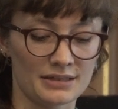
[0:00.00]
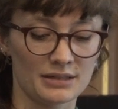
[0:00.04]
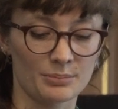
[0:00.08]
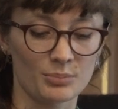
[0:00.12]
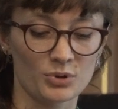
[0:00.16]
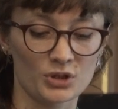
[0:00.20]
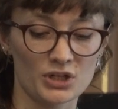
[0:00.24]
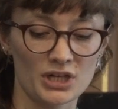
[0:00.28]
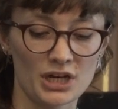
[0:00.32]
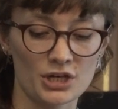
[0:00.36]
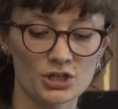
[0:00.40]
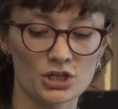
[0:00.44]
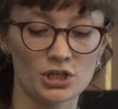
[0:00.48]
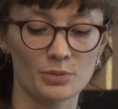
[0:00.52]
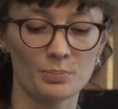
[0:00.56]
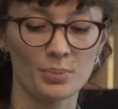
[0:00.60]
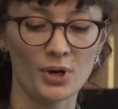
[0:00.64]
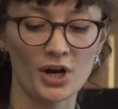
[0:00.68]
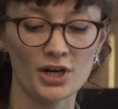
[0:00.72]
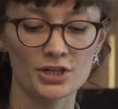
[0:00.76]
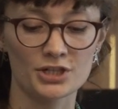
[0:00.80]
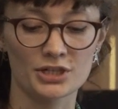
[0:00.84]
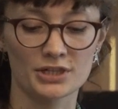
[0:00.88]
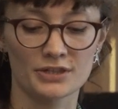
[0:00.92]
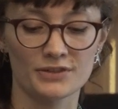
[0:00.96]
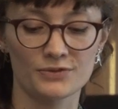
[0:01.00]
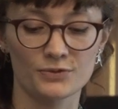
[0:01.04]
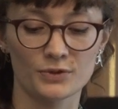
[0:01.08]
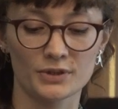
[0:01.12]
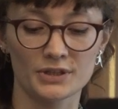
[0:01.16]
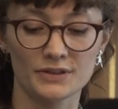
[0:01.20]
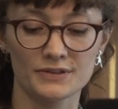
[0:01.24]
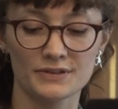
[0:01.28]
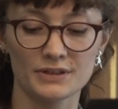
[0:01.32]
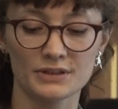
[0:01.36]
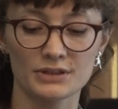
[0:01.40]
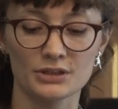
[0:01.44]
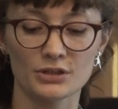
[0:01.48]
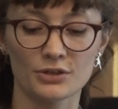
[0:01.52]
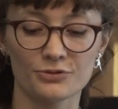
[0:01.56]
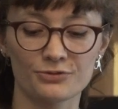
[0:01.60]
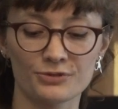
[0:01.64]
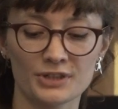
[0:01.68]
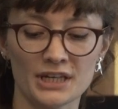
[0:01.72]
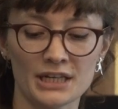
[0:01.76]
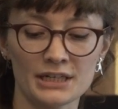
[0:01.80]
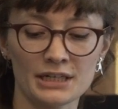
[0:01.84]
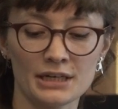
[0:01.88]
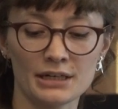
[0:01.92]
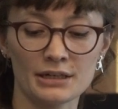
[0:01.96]
as a potential purchase for the city of
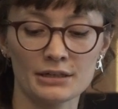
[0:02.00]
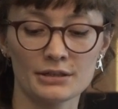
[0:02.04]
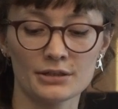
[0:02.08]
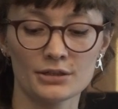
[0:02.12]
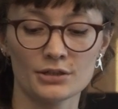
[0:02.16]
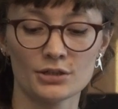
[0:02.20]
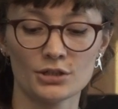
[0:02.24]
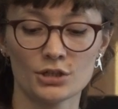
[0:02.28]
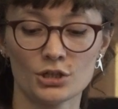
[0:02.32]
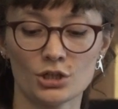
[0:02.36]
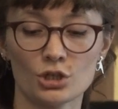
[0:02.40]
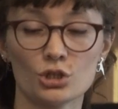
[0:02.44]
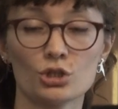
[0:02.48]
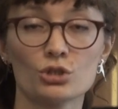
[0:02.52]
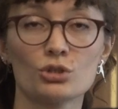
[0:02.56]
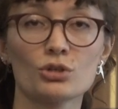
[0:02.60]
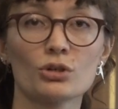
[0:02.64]
Vienna